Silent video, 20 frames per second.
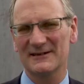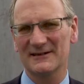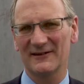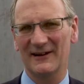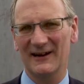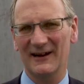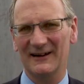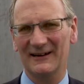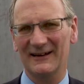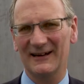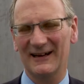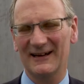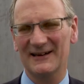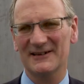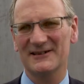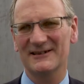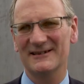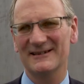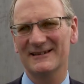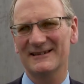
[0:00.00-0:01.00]
to the art
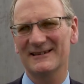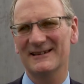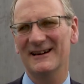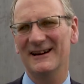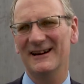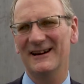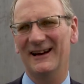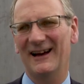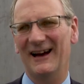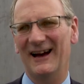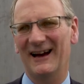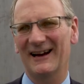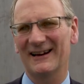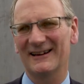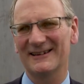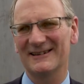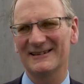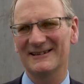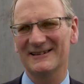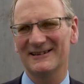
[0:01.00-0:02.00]
collections,
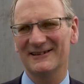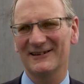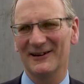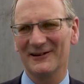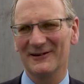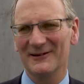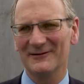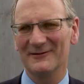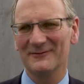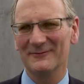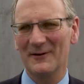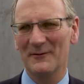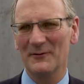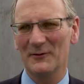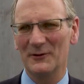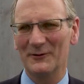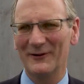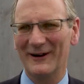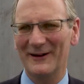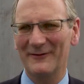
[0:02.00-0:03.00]
and you know we would
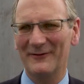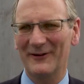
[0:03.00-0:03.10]
already